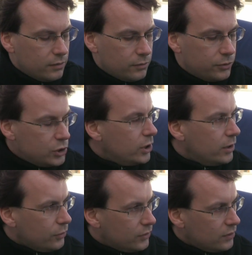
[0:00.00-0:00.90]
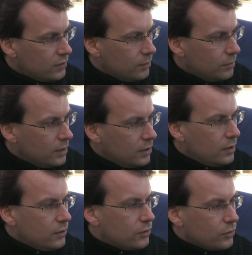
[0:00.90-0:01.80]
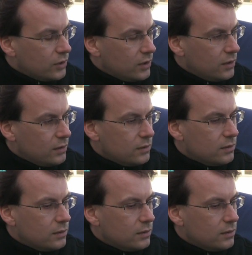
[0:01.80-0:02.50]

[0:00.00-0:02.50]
fish ecosystem. So they